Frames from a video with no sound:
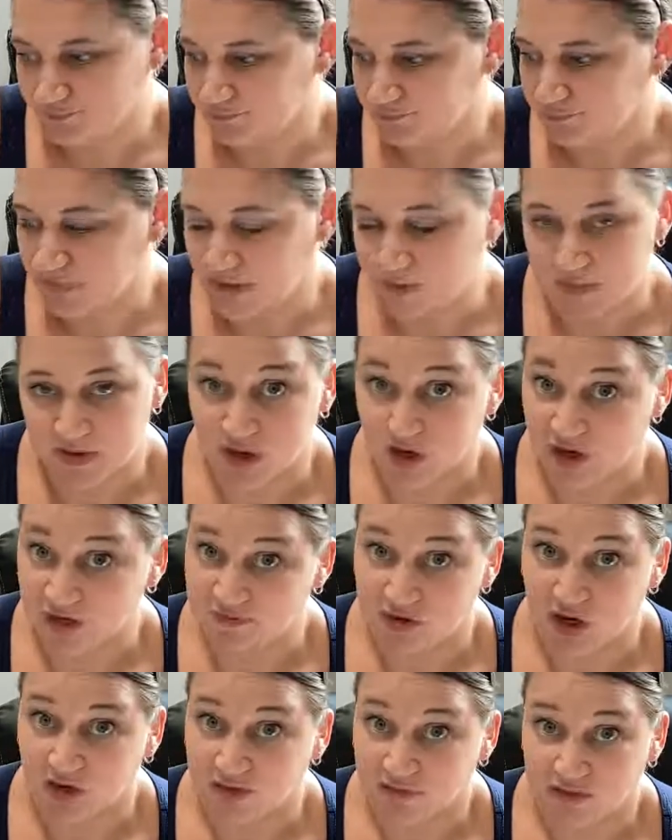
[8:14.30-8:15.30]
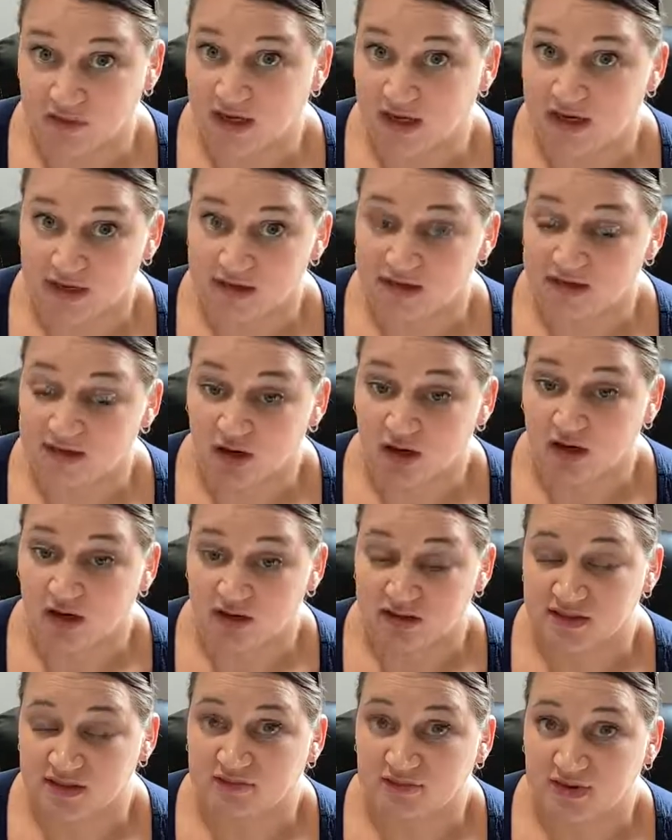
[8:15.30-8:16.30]
maybe not even offer that
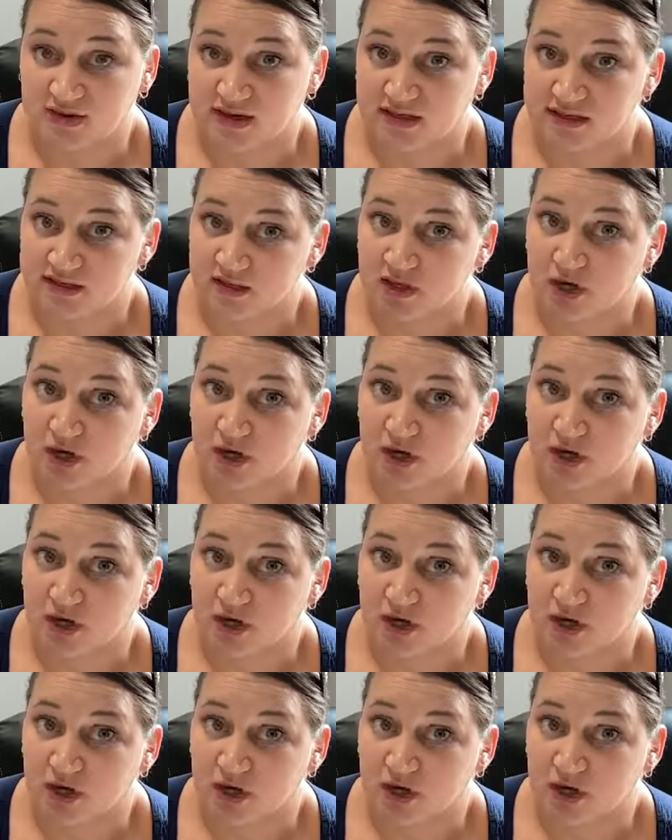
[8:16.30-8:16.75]
as a financing